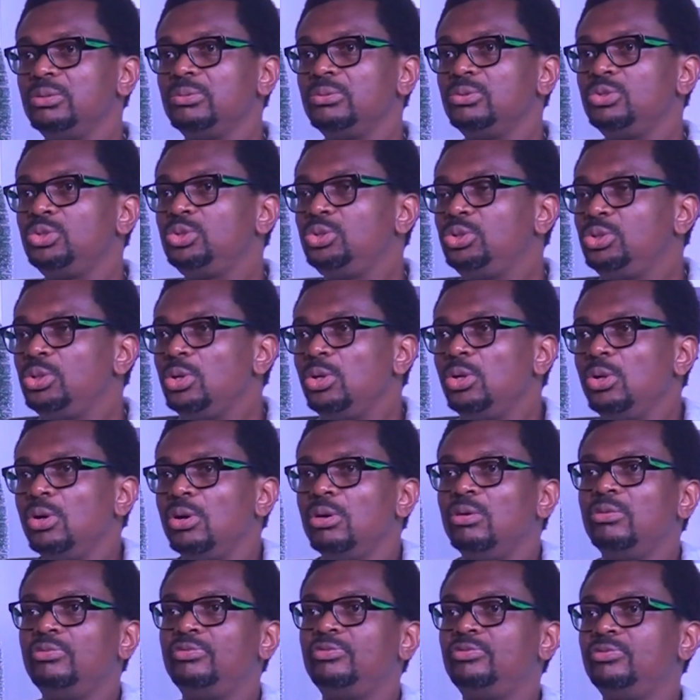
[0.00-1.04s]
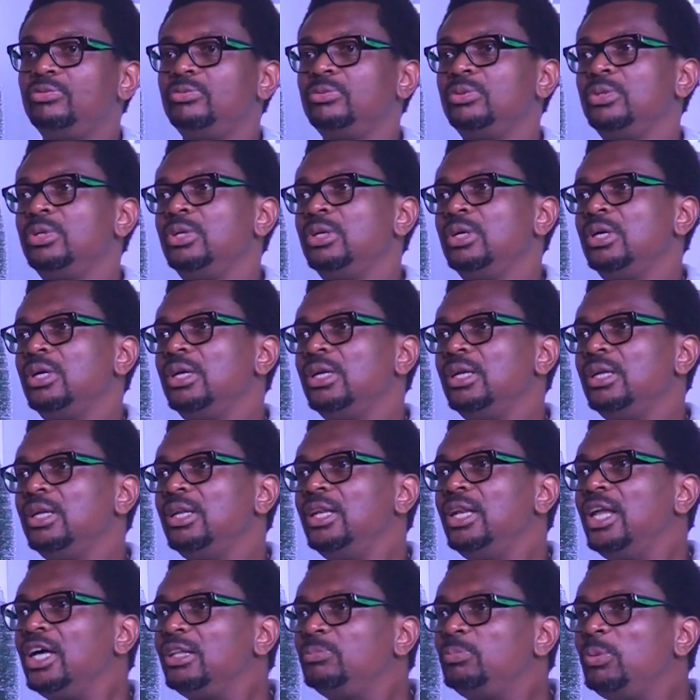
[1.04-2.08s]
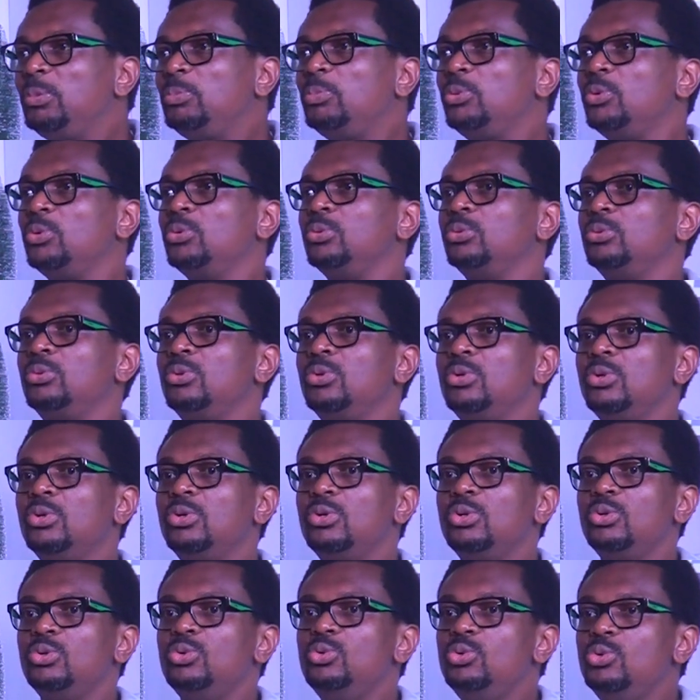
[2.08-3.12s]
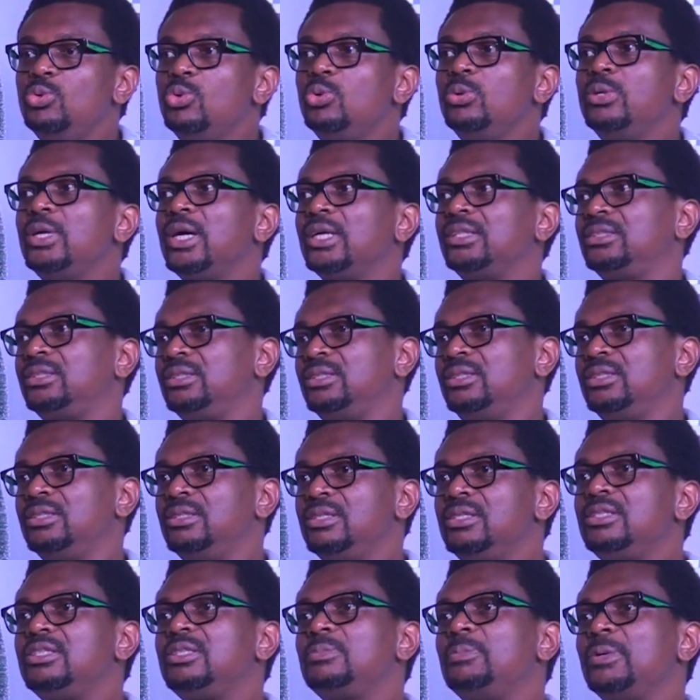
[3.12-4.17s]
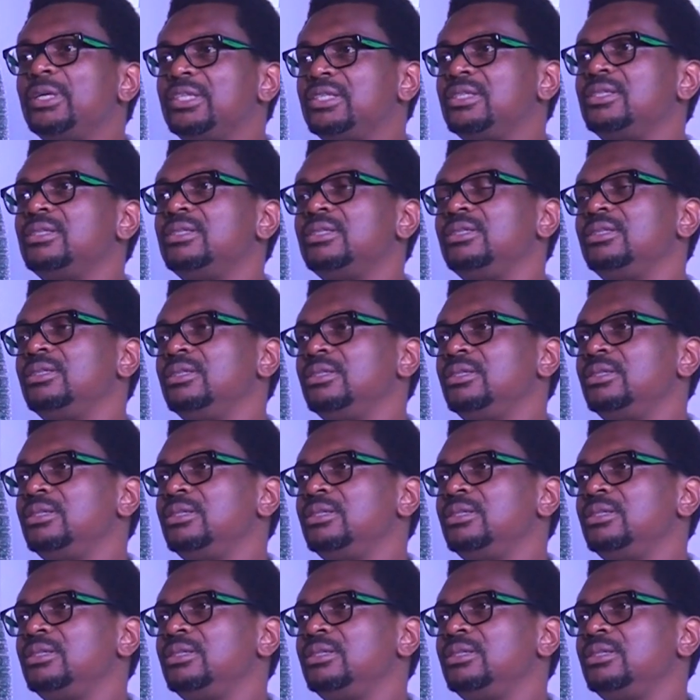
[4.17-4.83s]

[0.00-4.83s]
Show love. Let people know that this person